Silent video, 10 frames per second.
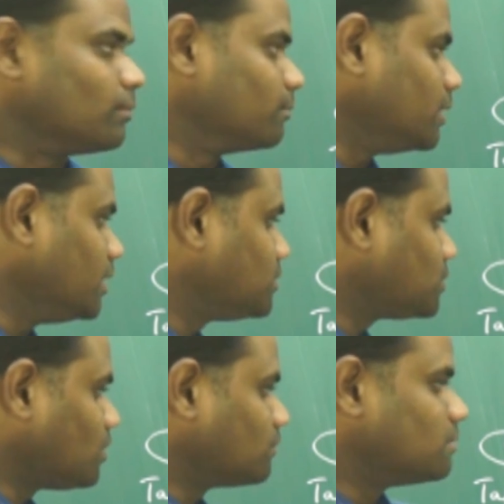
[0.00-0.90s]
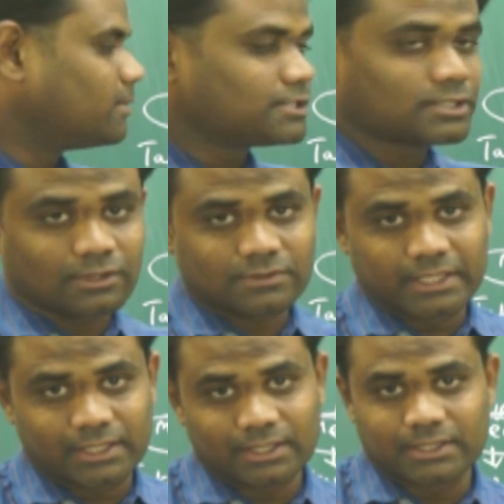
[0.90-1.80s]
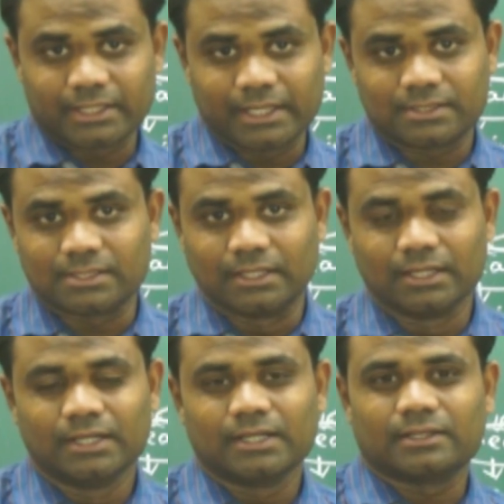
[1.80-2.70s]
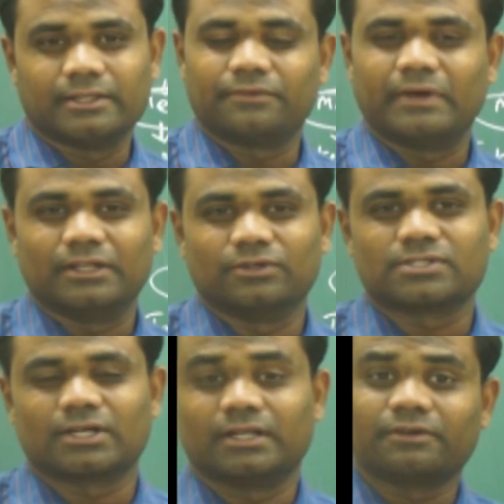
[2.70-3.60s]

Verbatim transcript: from each of the measures of central tendency, their values are